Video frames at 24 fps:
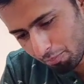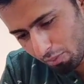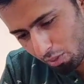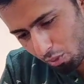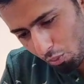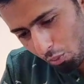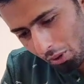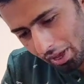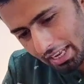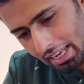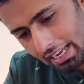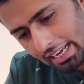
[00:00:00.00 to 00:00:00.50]

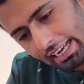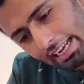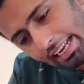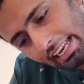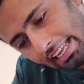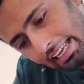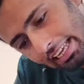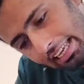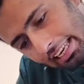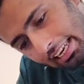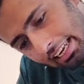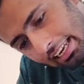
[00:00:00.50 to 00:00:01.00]
very
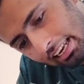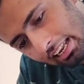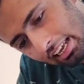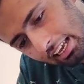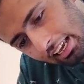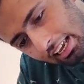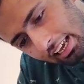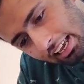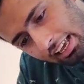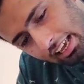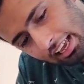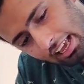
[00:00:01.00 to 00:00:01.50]
clean
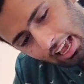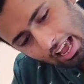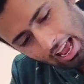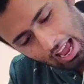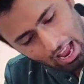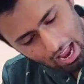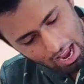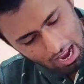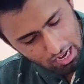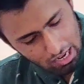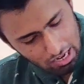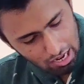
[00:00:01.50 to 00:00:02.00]

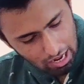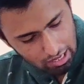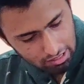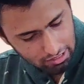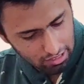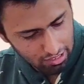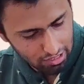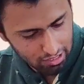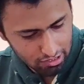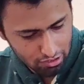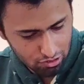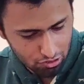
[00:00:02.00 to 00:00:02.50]
and I
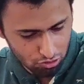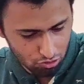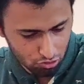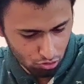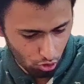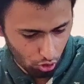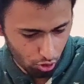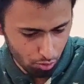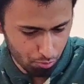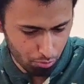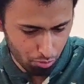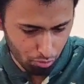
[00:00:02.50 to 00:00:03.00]
think it's not